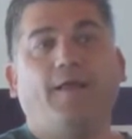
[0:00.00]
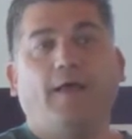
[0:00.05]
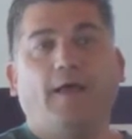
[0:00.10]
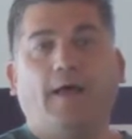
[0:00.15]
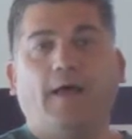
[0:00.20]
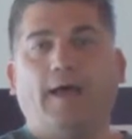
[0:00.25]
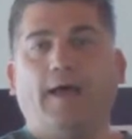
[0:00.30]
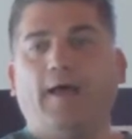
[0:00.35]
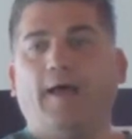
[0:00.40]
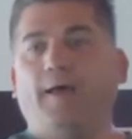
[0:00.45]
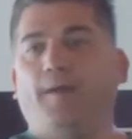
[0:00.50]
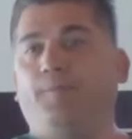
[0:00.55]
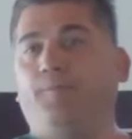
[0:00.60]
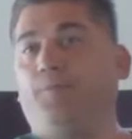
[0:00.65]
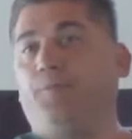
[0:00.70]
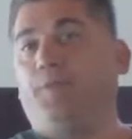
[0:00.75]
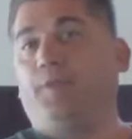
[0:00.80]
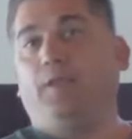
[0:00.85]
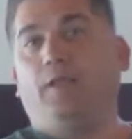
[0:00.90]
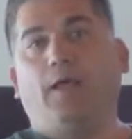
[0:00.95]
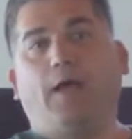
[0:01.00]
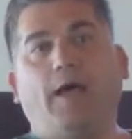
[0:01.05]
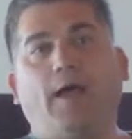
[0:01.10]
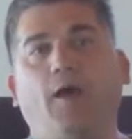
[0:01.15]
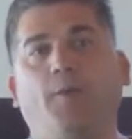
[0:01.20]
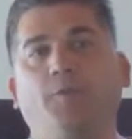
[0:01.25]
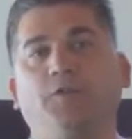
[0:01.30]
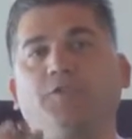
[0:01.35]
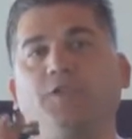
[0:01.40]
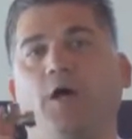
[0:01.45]
I
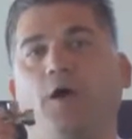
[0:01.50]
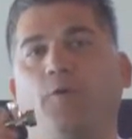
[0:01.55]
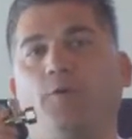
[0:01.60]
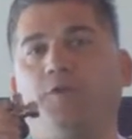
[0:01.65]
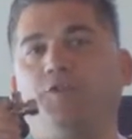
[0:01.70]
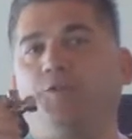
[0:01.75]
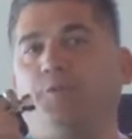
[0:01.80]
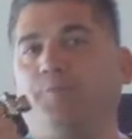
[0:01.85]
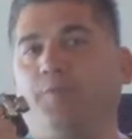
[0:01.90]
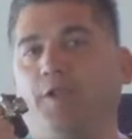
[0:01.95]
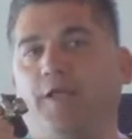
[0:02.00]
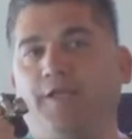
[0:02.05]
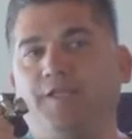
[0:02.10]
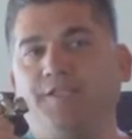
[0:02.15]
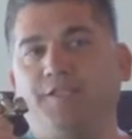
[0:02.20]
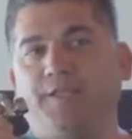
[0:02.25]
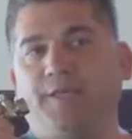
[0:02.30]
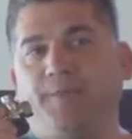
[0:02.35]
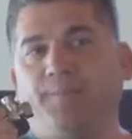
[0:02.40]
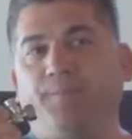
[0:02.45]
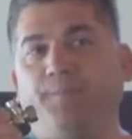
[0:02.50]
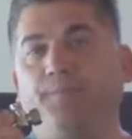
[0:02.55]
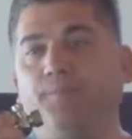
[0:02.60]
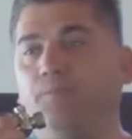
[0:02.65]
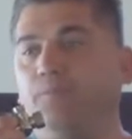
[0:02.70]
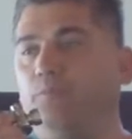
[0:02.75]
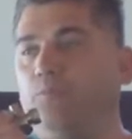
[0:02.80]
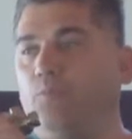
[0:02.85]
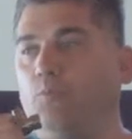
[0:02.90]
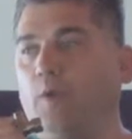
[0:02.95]
almost always replace them
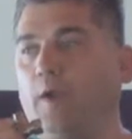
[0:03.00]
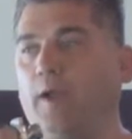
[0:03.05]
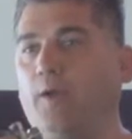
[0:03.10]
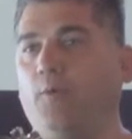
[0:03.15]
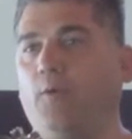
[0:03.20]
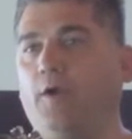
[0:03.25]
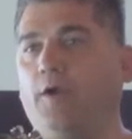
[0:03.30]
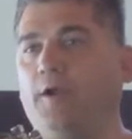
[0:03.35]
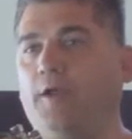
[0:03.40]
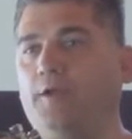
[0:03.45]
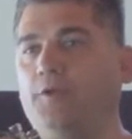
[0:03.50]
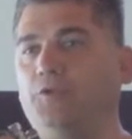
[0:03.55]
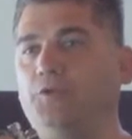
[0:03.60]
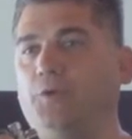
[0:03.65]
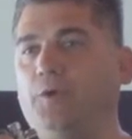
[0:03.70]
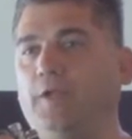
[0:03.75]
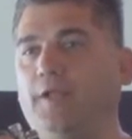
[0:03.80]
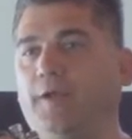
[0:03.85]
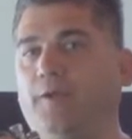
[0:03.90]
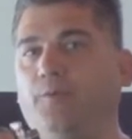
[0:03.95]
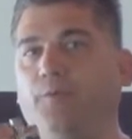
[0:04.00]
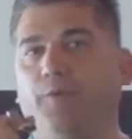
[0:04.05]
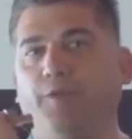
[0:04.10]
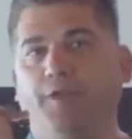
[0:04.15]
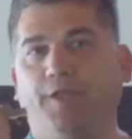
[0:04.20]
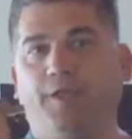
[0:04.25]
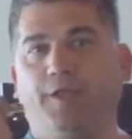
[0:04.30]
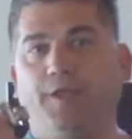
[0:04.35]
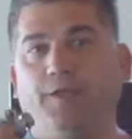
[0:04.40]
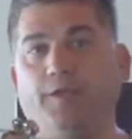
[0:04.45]
when I work on a toilet with
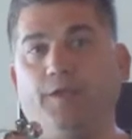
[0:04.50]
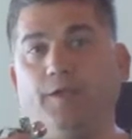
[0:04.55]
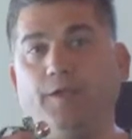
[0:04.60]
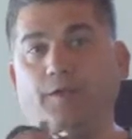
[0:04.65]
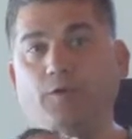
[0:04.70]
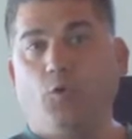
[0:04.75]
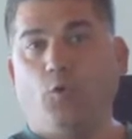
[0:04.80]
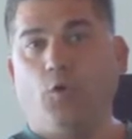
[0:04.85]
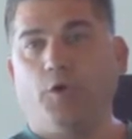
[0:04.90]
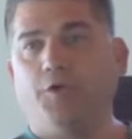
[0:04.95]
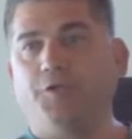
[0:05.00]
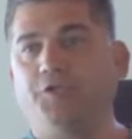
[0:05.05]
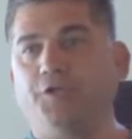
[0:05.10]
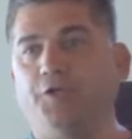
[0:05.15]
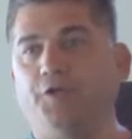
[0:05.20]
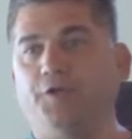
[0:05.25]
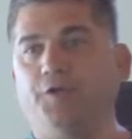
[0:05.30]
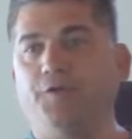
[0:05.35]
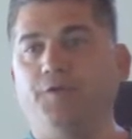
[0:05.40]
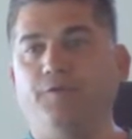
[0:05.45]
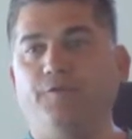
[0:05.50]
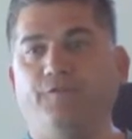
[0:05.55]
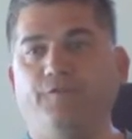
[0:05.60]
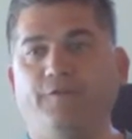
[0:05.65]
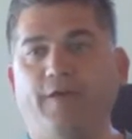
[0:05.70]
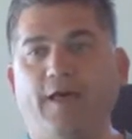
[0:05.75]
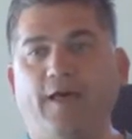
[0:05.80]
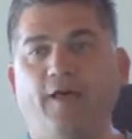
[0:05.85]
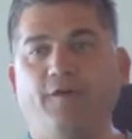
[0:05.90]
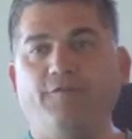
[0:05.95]
a quarter turn
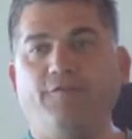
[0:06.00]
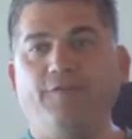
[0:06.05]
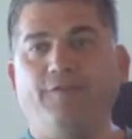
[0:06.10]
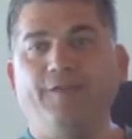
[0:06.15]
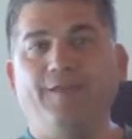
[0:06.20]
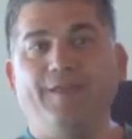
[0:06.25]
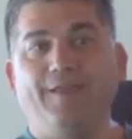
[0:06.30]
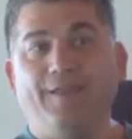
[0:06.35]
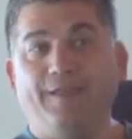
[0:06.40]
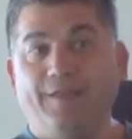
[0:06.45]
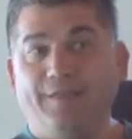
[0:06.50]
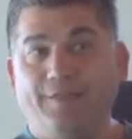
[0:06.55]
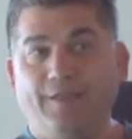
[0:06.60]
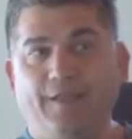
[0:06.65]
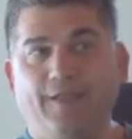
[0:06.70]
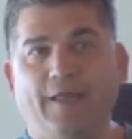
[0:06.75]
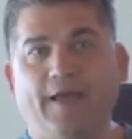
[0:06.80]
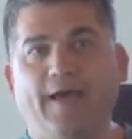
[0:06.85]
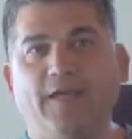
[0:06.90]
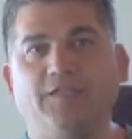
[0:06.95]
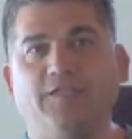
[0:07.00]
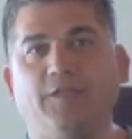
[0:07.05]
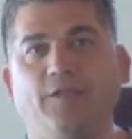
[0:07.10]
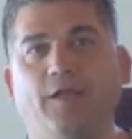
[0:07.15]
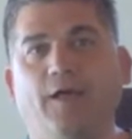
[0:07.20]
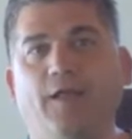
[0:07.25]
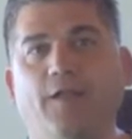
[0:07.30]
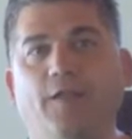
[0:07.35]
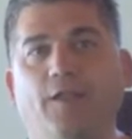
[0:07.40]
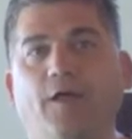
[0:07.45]
valve. They last a
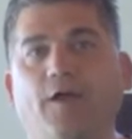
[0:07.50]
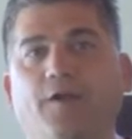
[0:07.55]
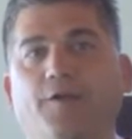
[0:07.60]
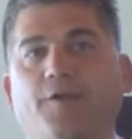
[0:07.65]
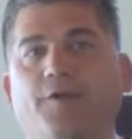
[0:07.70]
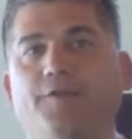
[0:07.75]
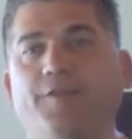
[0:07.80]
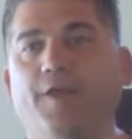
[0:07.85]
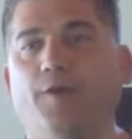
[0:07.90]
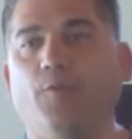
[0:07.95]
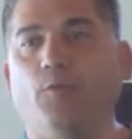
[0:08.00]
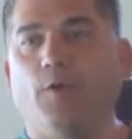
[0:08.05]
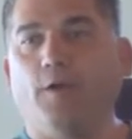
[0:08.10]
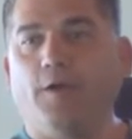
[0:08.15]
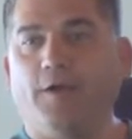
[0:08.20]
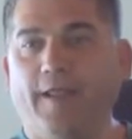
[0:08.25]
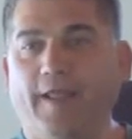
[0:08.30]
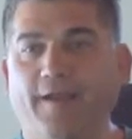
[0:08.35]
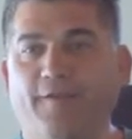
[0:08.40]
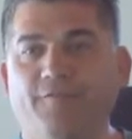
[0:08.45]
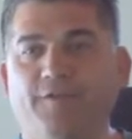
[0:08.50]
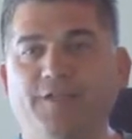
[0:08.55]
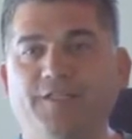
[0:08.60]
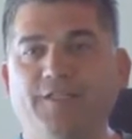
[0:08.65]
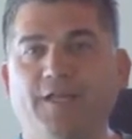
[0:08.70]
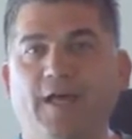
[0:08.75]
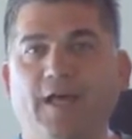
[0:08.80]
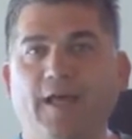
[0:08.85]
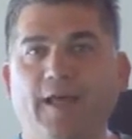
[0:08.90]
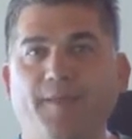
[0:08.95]
lot longer, they work every
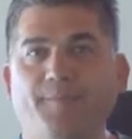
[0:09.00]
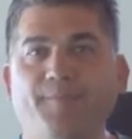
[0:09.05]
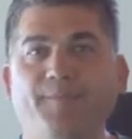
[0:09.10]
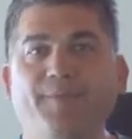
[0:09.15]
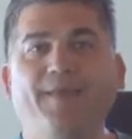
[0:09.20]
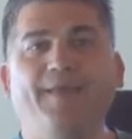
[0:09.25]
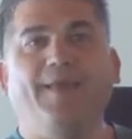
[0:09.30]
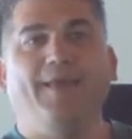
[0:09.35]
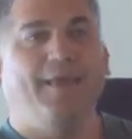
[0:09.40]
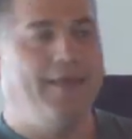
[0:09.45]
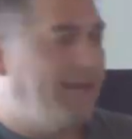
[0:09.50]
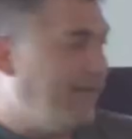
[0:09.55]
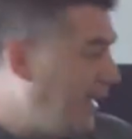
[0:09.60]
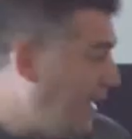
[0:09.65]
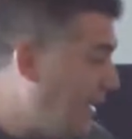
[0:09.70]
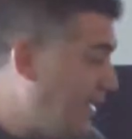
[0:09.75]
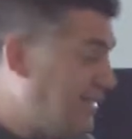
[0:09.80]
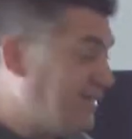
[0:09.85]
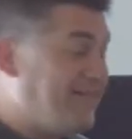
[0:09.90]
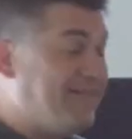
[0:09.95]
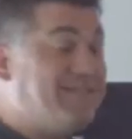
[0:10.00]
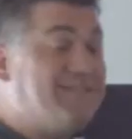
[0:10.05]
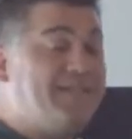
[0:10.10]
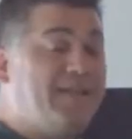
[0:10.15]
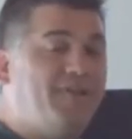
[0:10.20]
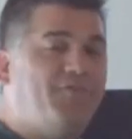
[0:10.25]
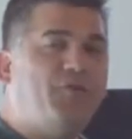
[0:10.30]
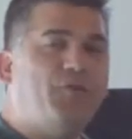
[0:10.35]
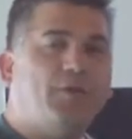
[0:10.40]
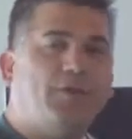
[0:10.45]
time, and can
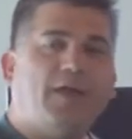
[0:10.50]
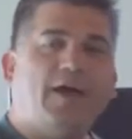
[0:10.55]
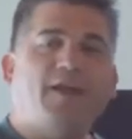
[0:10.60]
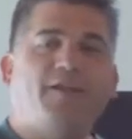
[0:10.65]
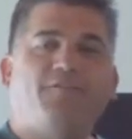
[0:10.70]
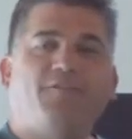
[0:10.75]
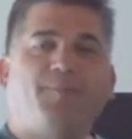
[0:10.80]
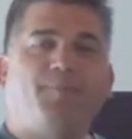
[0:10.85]
save you a lot of